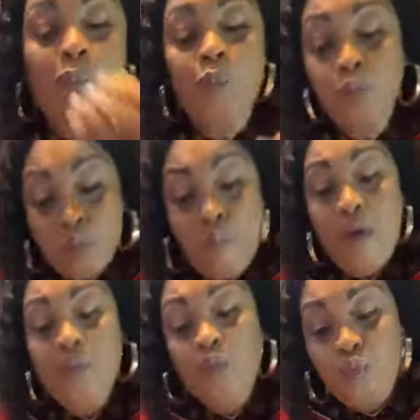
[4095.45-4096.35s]

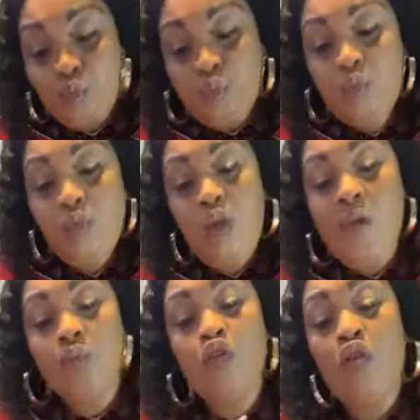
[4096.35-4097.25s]
Mm,
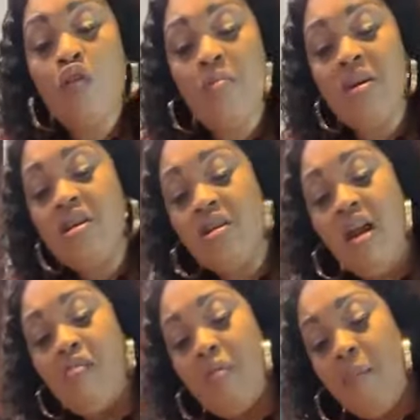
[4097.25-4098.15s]
you're going to be
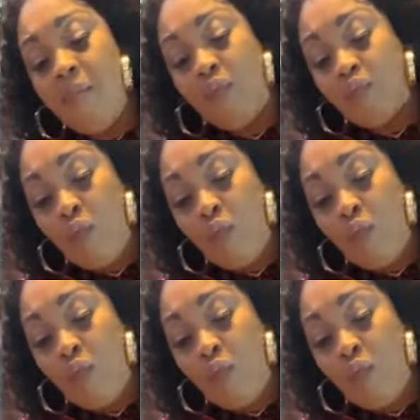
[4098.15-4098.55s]
eating like me.